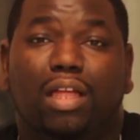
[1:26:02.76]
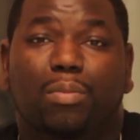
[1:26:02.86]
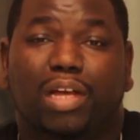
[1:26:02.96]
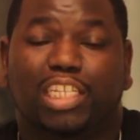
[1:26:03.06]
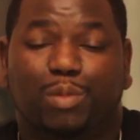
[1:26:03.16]

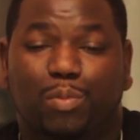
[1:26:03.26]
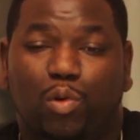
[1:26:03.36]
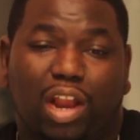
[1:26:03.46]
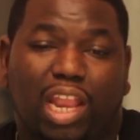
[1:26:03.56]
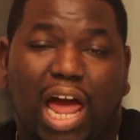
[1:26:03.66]
Because
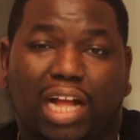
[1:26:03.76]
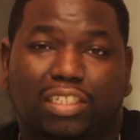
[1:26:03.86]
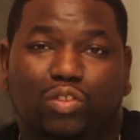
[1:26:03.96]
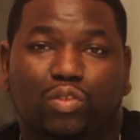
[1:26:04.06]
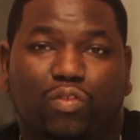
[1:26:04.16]
people are locked
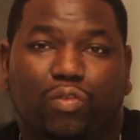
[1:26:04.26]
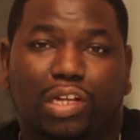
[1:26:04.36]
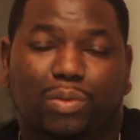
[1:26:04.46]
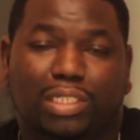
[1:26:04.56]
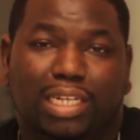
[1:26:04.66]
into a
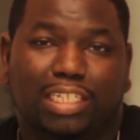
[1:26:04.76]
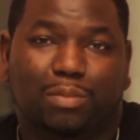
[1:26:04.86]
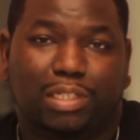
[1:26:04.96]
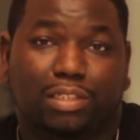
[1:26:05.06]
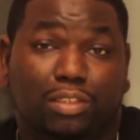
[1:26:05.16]
frequency that's
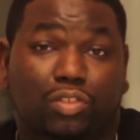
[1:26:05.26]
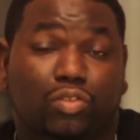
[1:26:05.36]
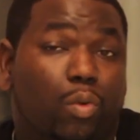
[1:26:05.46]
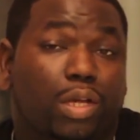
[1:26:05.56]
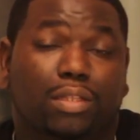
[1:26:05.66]
meant to
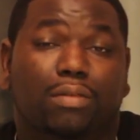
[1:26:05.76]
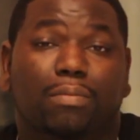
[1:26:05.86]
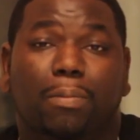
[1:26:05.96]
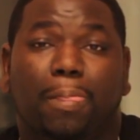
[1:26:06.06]
destroy them.